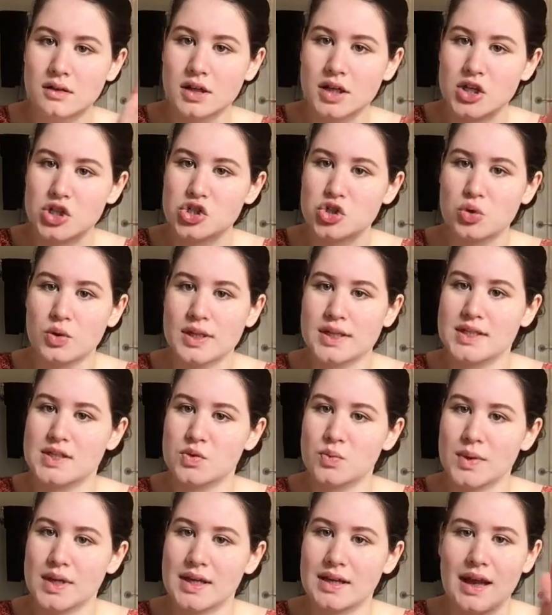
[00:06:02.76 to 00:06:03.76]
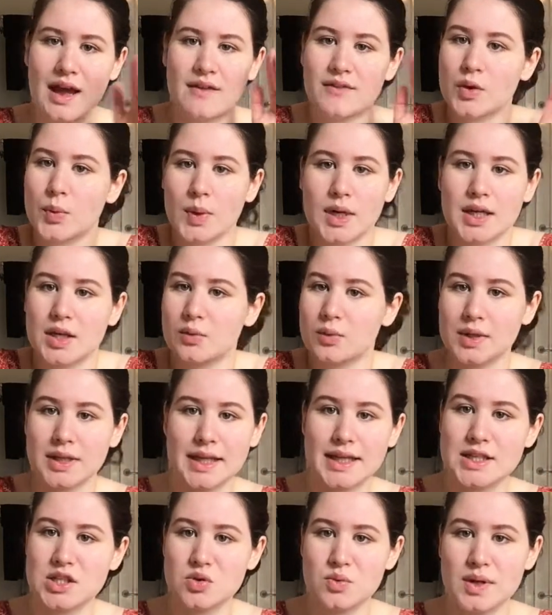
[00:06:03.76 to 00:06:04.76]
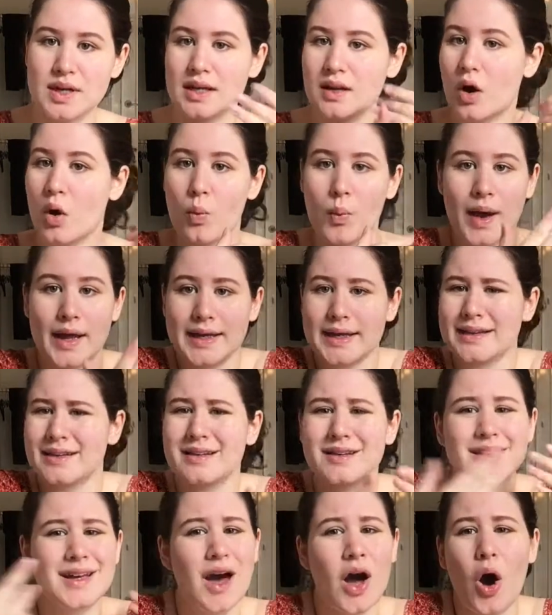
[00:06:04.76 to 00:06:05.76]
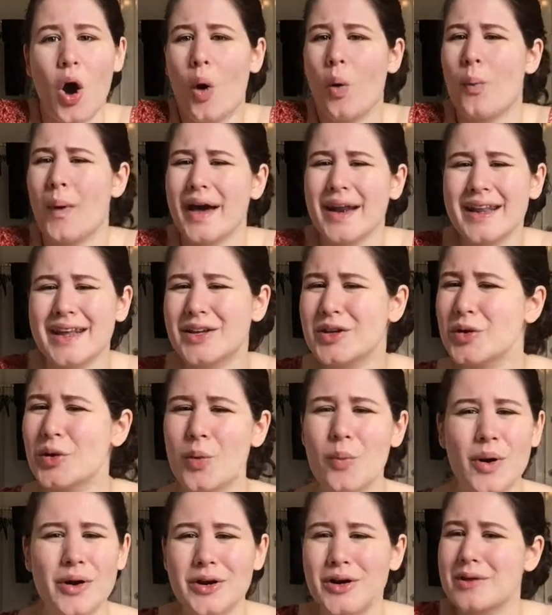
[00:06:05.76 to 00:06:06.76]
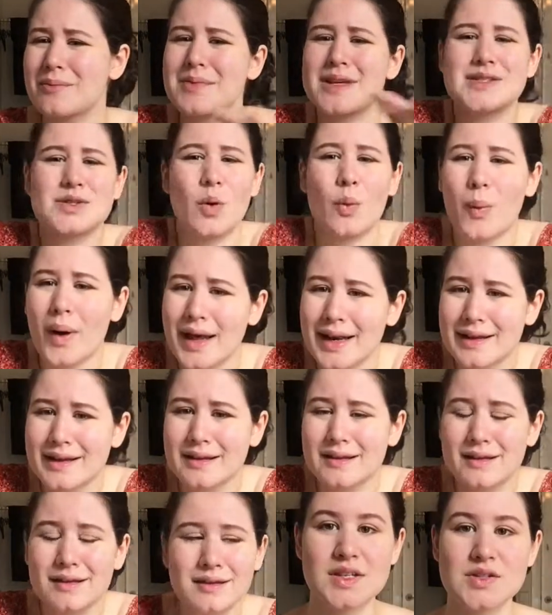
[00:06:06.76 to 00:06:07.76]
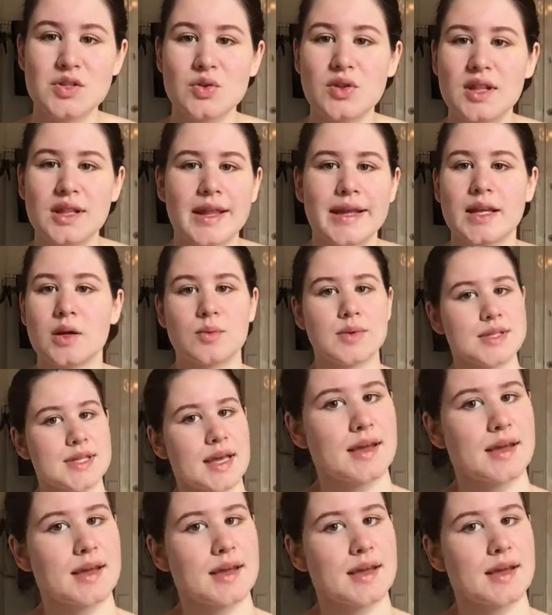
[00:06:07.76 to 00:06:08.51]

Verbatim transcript: it's short and sweet. Everyone can relate to it. A wedding. A wedding. You don't want her to miss a wedding. So the lady was